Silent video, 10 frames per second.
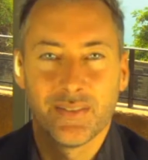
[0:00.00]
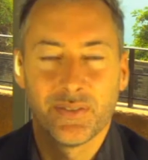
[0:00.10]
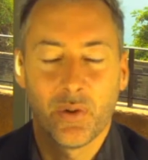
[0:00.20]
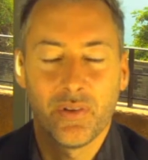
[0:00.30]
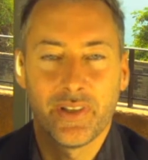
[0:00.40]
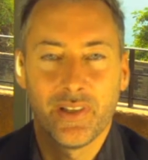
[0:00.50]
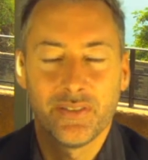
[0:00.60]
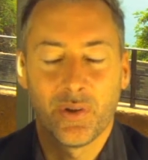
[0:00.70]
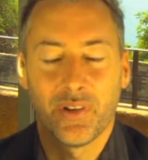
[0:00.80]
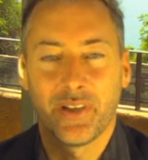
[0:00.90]
Totally.
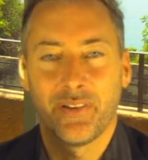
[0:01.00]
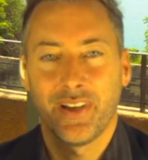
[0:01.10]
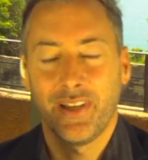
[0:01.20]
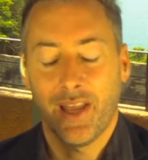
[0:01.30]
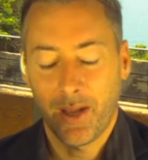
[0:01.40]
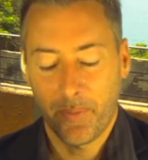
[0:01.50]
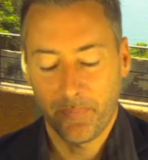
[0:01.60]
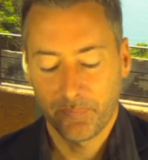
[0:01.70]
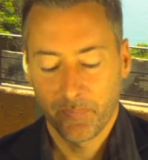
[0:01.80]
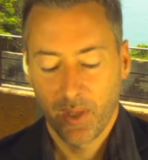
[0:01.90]
Totally agree.
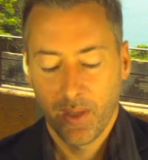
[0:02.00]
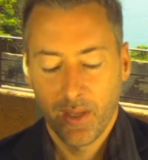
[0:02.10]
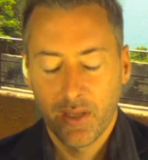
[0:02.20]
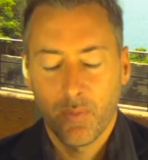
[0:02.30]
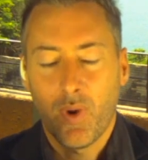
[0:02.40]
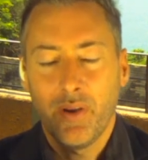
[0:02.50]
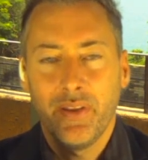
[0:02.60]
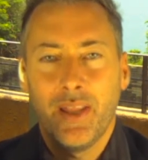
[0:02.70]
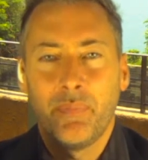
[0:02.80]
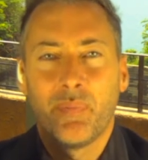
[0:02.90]
Why
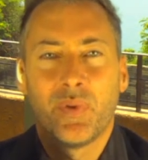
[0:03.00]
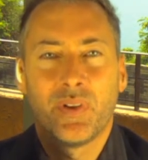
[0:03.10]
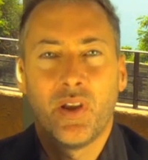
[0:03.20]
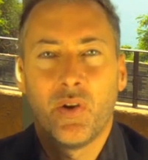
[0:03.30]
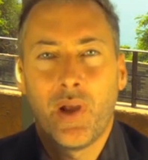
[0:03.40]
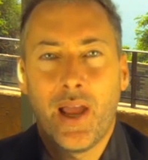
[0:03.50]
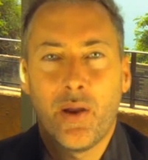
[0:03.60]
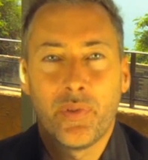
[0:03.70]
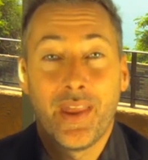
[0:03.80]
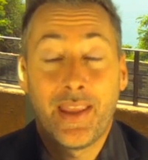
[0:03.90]
don't you let people know
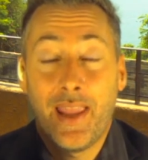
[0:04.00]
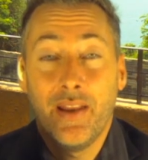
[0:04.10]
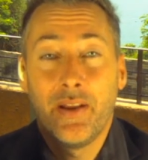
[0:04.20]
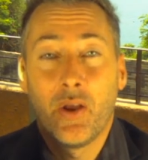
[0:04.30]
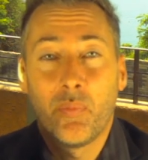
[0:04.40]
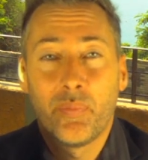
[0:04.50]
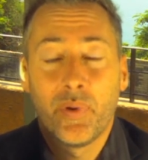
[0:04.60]
how they can help?